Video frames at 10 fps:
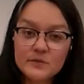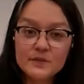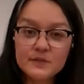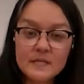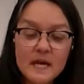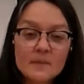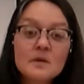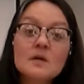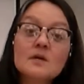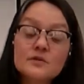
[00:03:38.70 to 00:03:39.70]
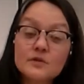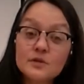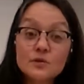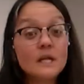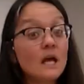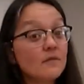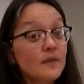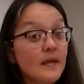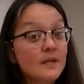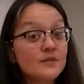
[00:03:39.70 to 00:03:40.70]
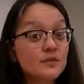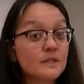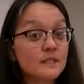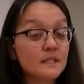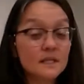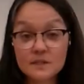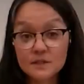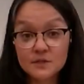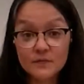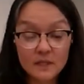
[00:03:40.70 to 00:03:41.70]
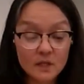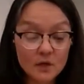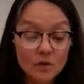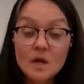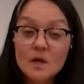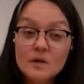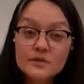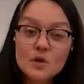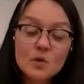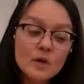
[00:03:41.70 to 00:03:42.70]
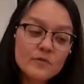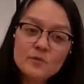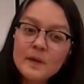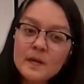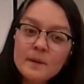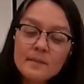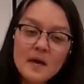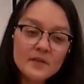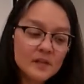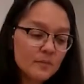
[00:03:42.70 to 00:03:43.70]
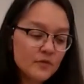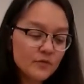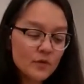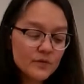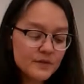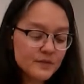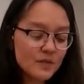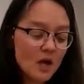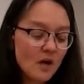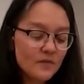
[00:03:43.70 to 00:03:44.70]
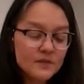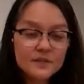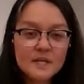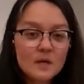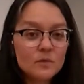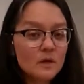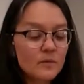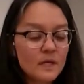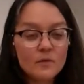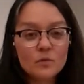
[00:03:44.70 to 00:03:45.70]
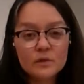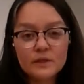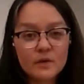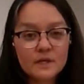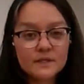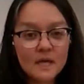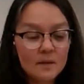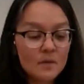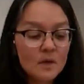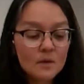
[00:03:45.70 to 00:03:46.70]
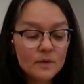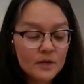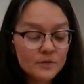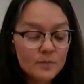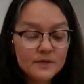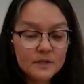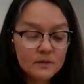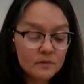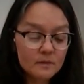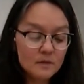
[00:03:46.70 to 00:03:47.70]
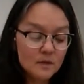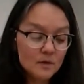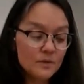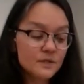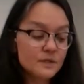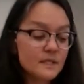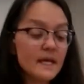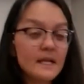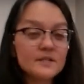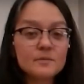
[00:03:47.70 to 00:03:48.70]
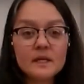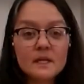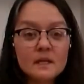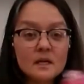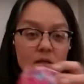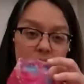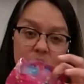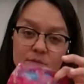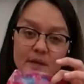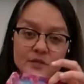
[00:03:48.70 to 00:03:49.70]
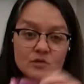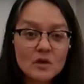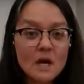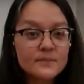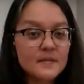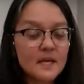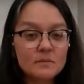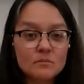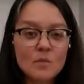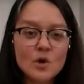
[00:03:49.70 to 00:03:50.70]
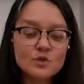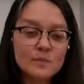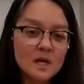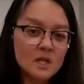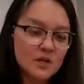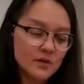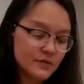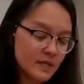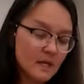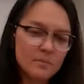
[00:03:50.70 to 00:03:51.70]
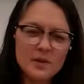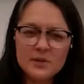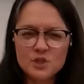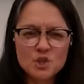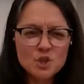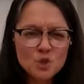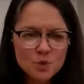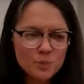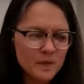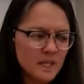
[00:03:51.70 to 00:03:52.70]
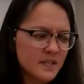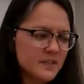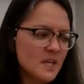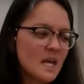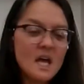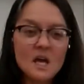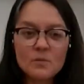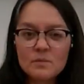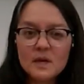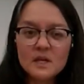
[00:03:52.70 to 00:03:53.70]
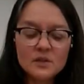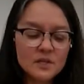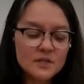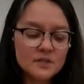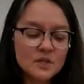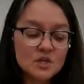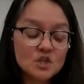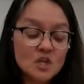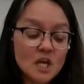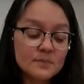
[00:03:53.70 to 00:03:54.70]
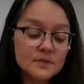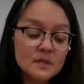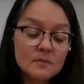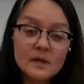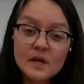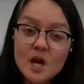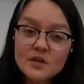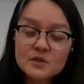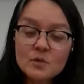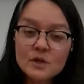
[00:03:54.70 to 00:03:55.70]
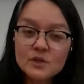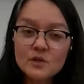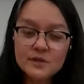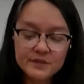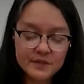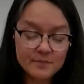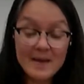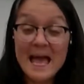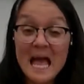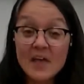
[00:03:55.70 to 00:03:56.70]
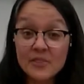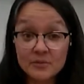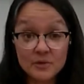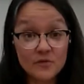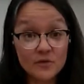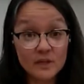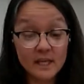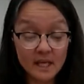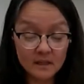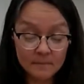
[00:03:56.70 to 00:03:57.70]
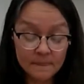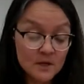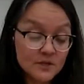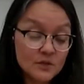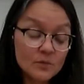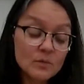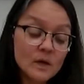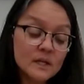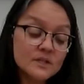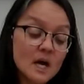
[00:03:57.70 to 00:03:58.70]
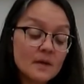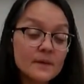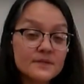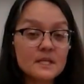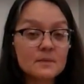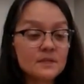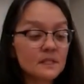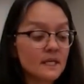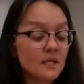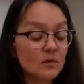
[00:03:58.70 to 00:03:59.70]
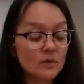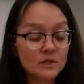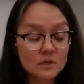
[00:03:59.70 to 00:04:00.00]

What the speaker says: this time so that you could have the answer at the end of this video. So if you've been in my math club before, this is often the time we have a really great time, because basically we just get as many spice drops and marshmallows and a bunch of toothpicks, and we make these shapes. But I also want to know, this is math, don't forget, so we want to talk about some of the language.